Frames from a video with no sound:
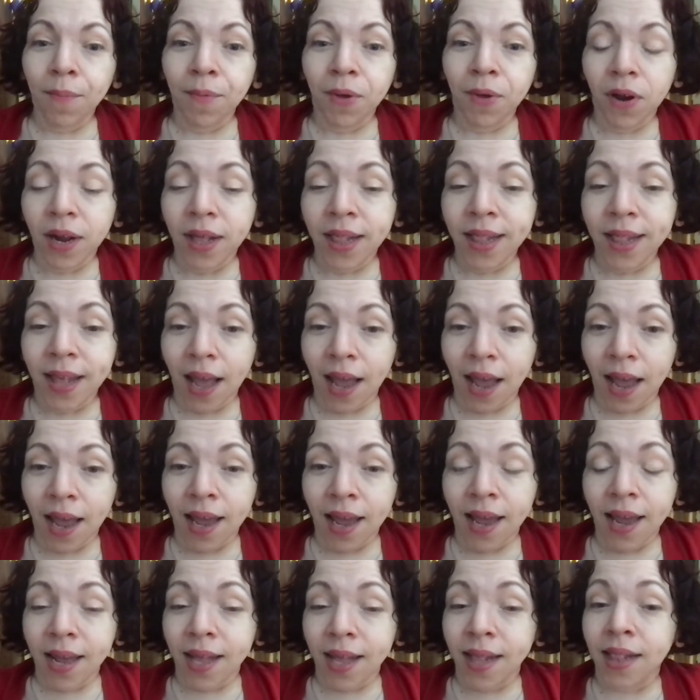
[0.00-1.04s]
I'm going to
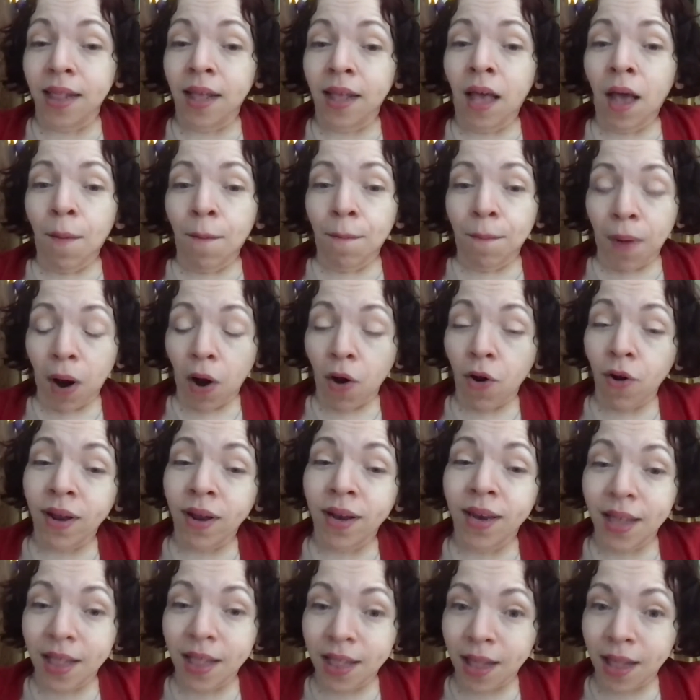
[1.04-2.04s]
say is mark